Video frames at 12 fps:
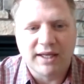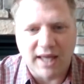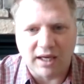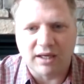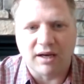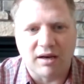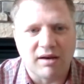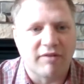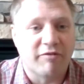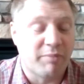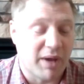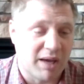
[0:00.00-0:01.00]
getting
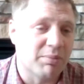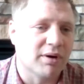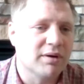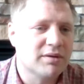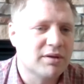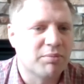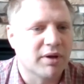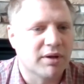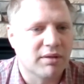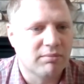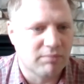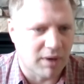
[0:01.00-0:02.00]
enough paper to print
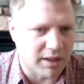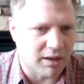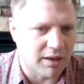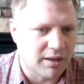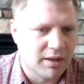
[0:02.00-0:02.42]
money.